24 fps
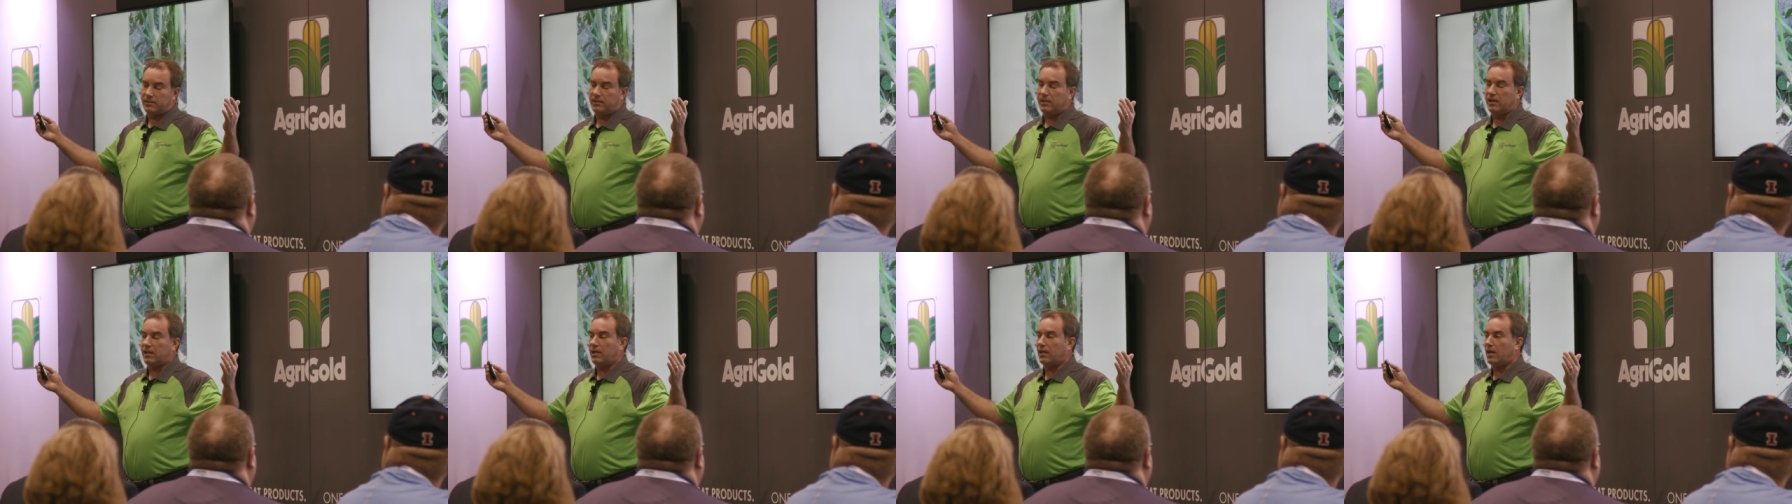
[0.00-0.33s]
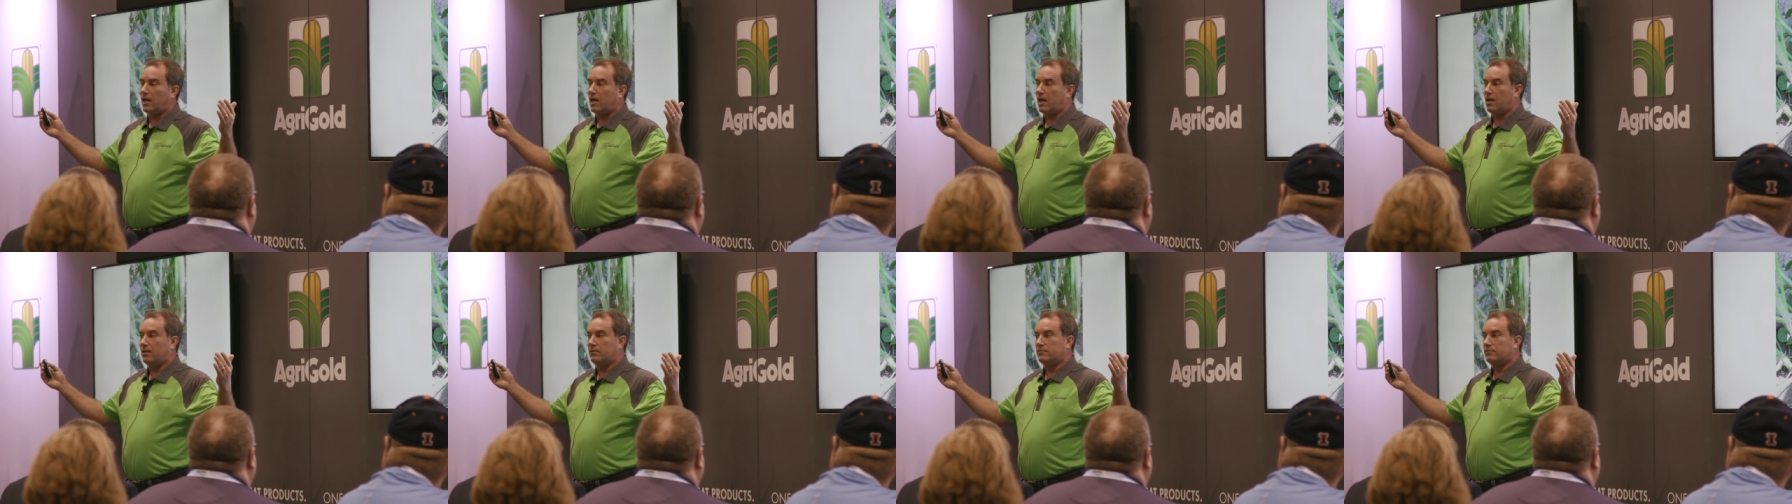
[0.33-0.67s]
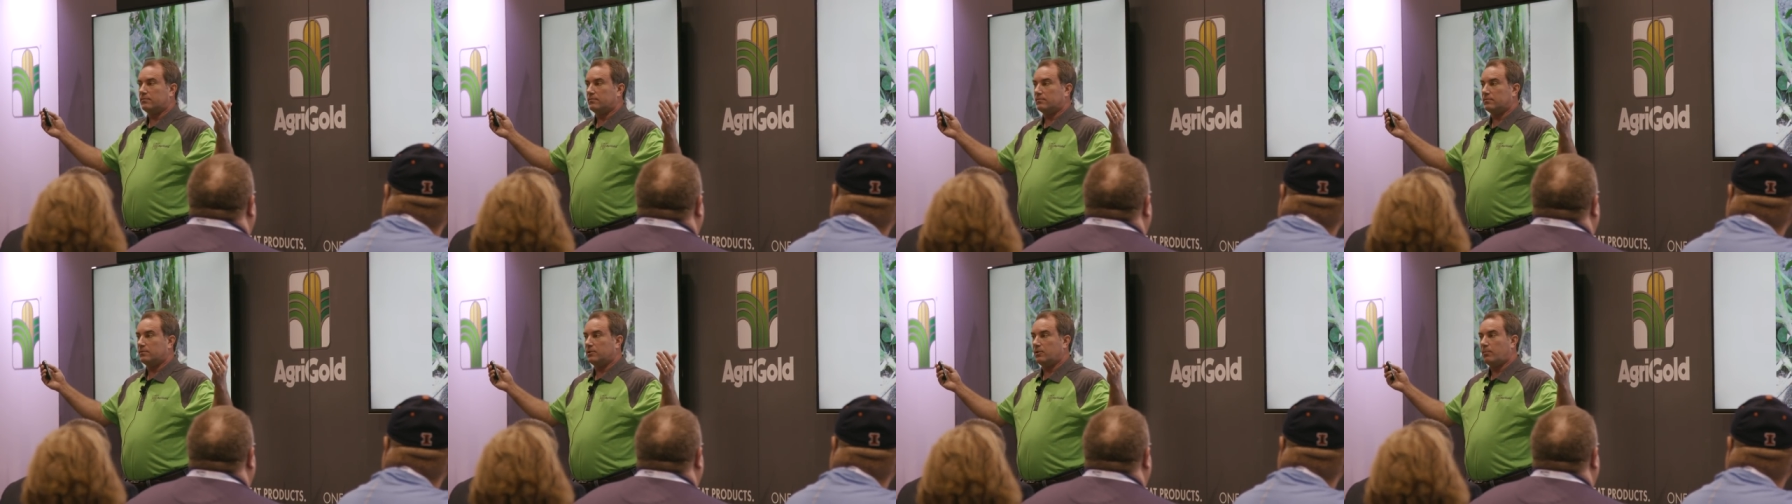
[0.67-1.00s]
sticking out,
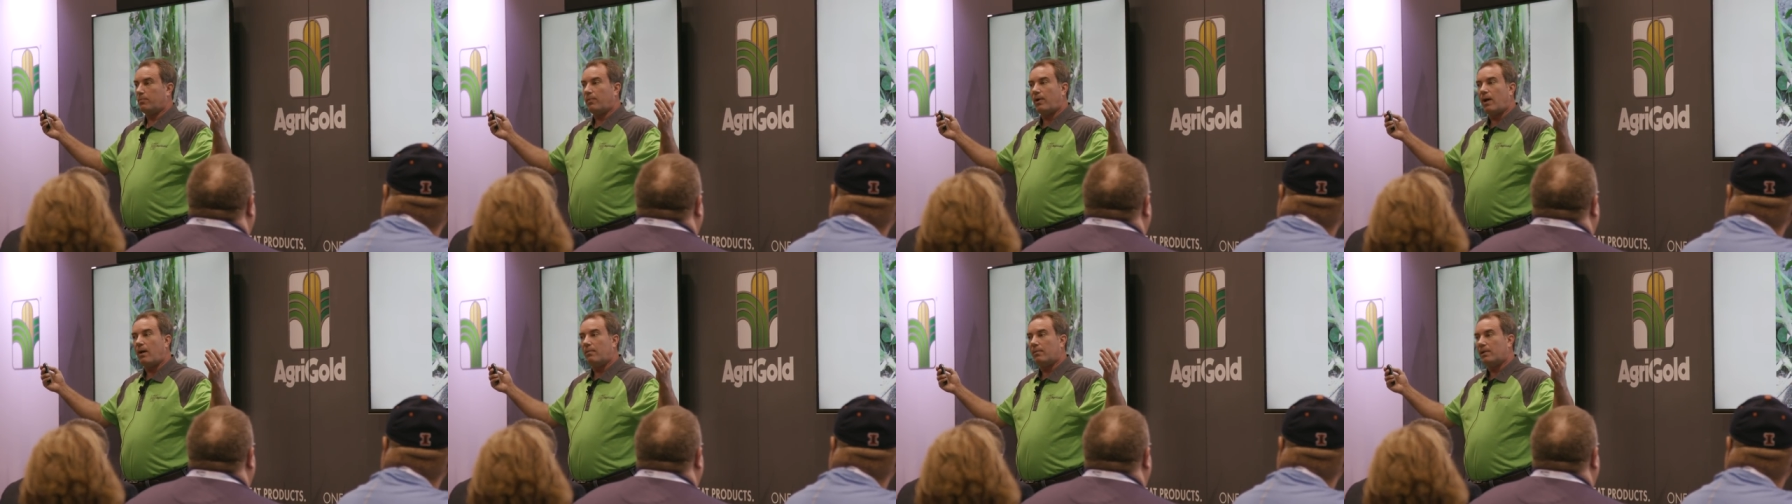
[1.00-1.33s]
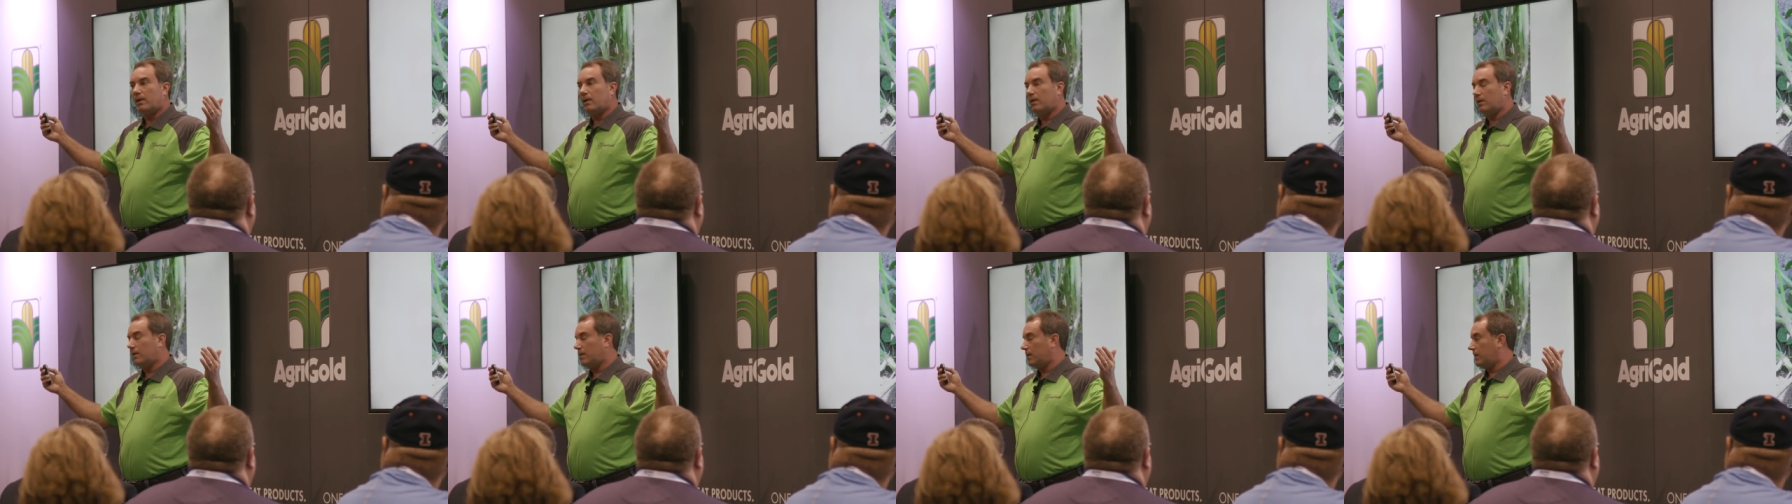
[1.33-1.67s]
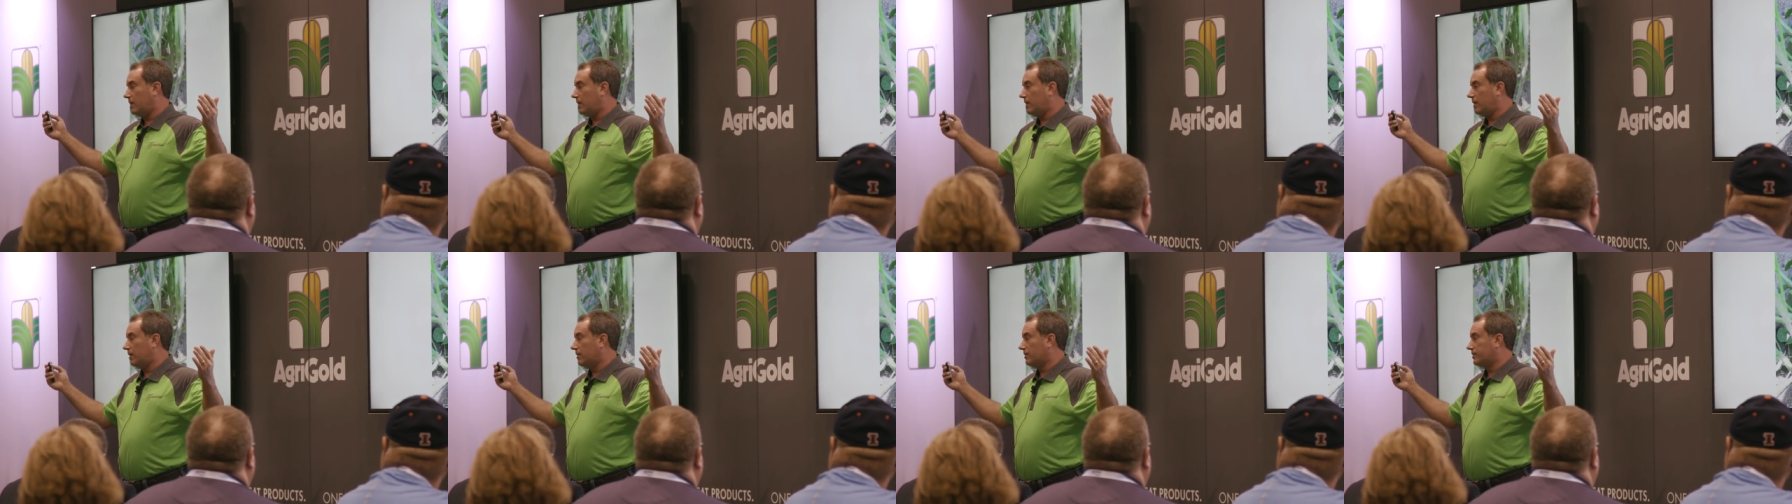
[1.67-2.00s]
you probably,
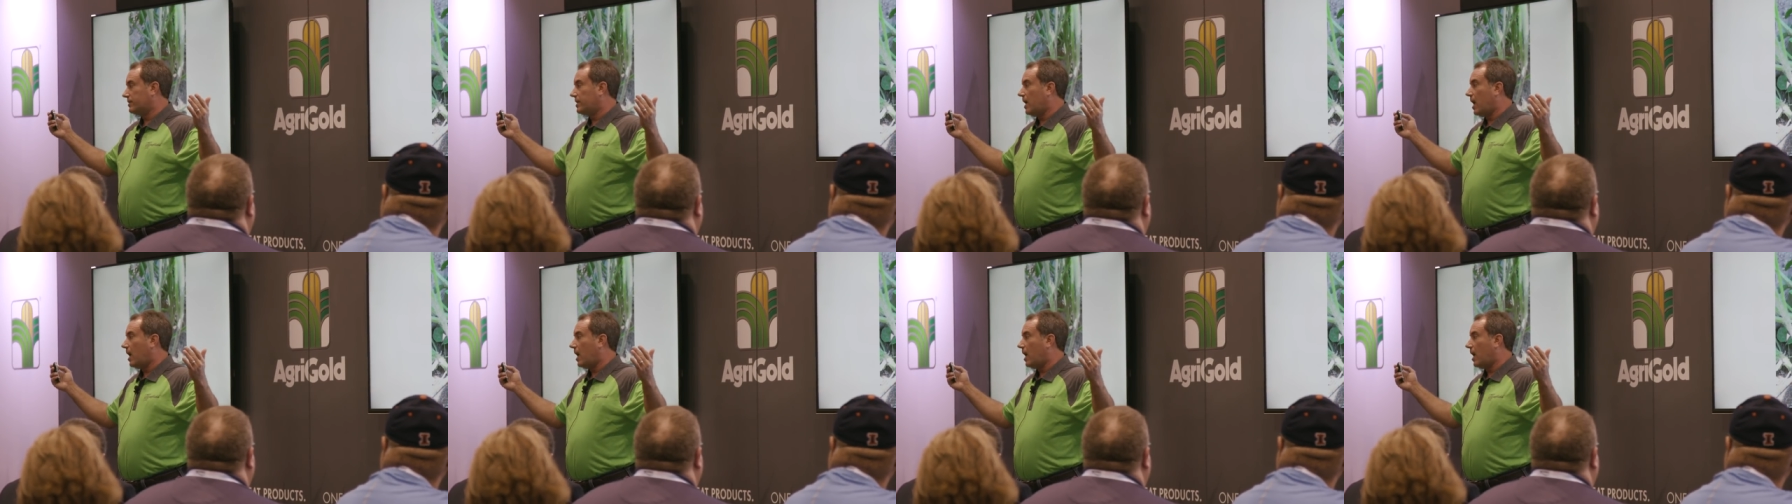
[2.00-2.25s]
the yield's